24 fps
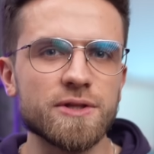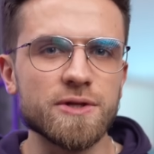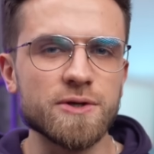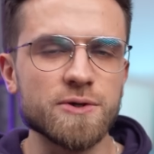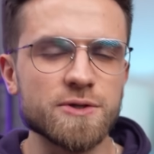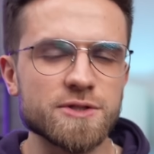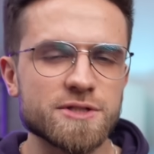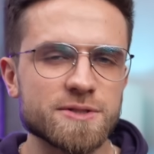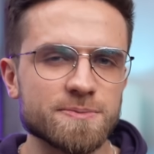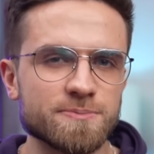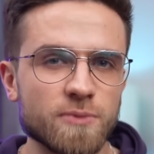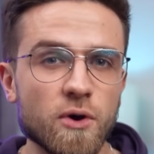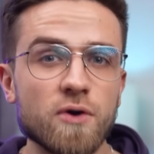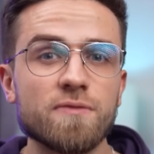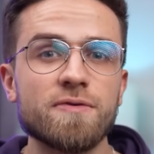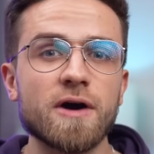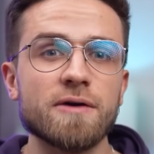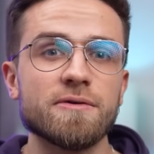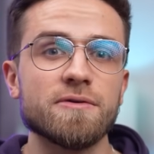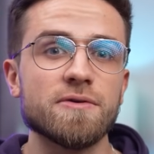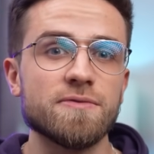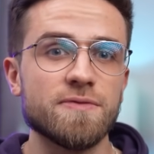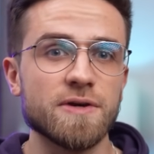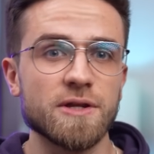use
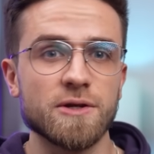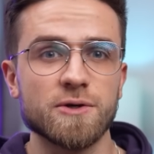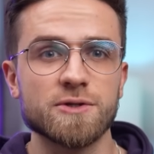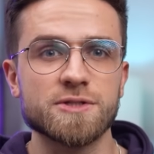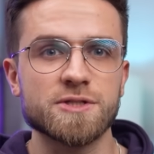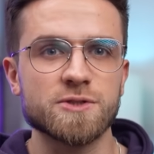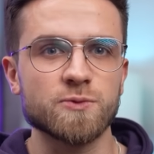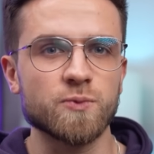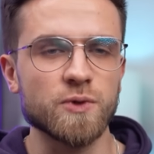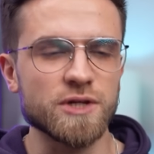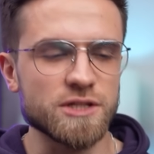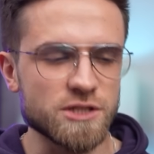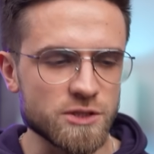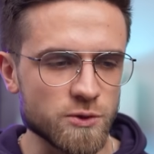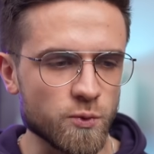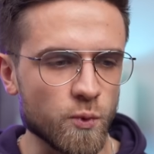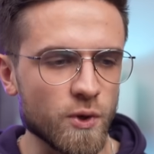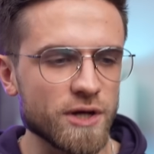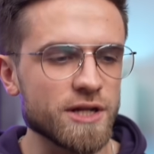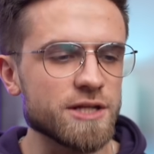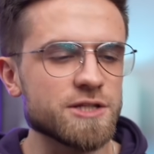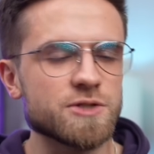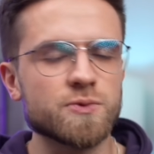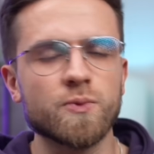Movavi Video Suite
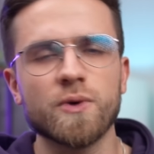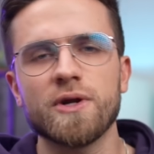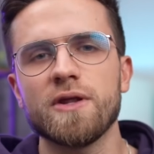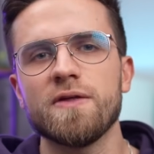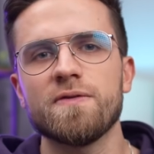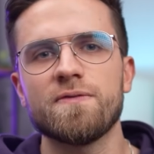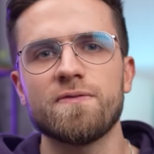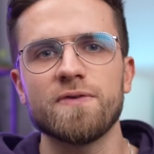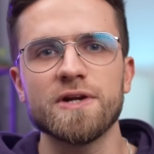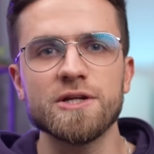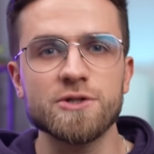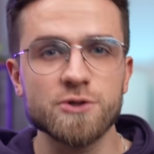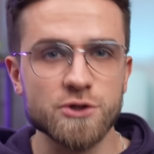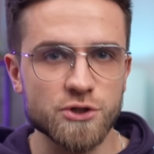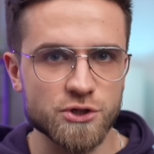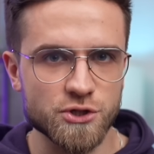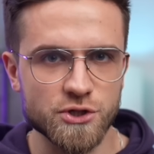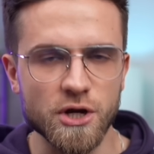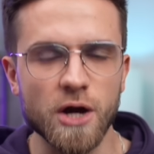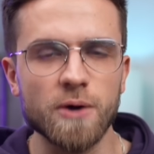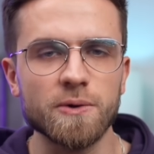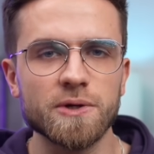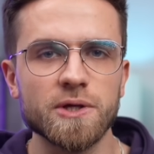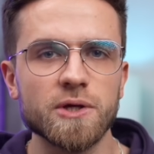2023 to
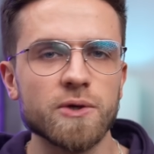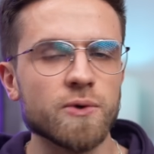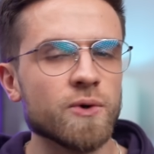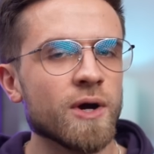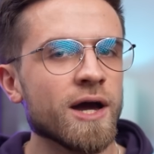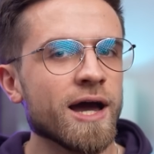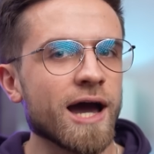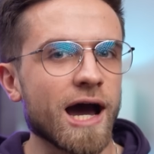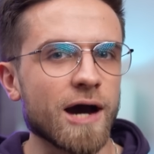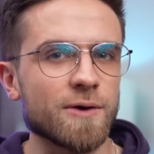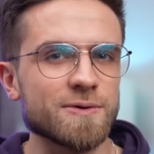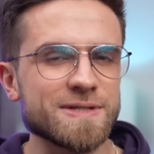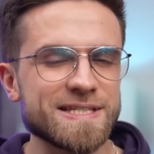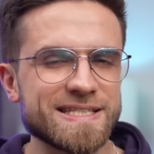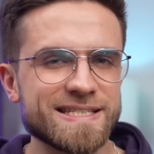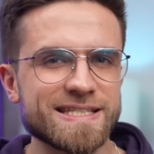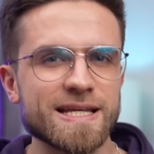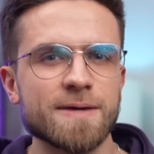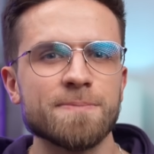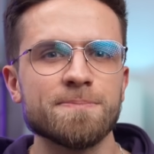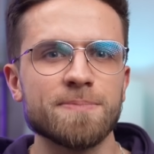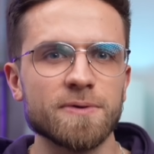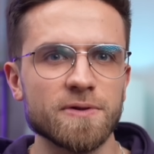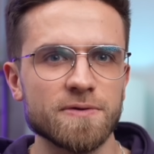show you how
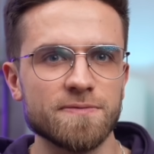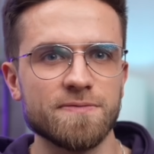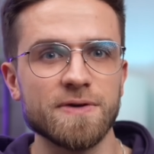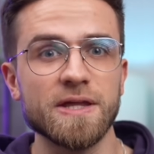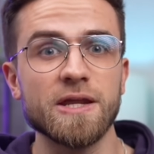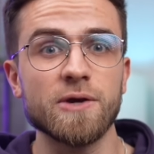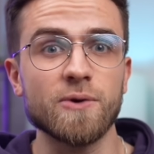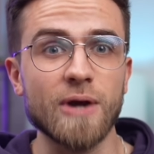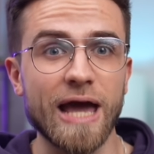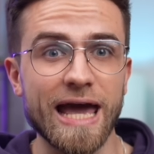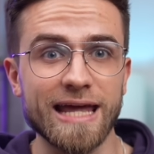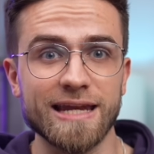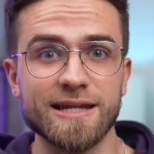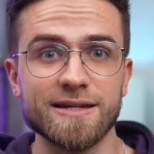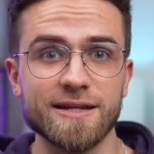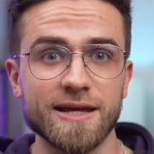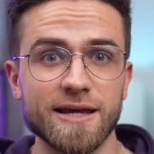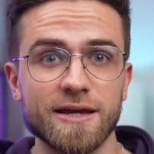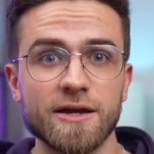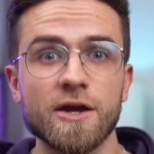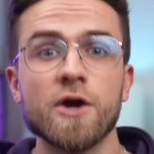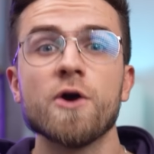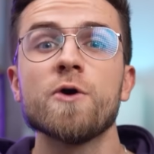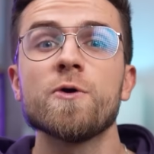simple video
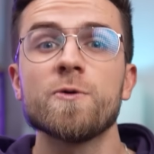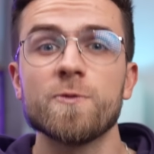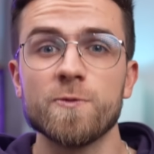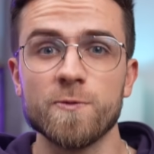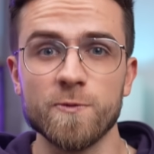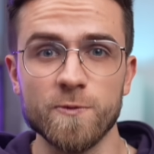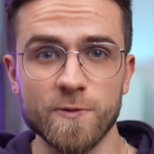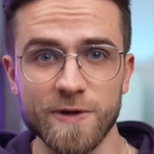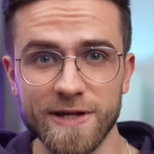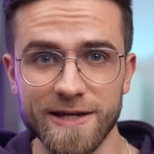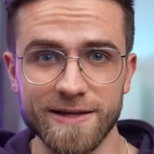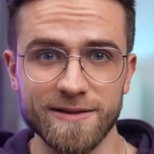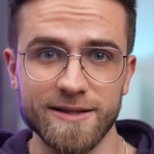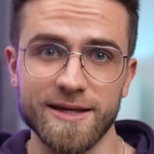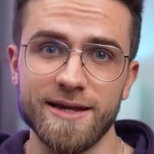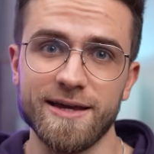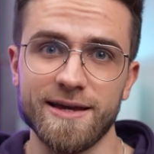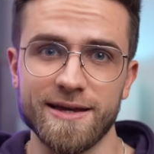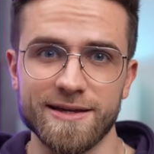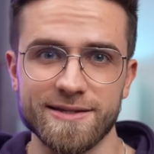editing really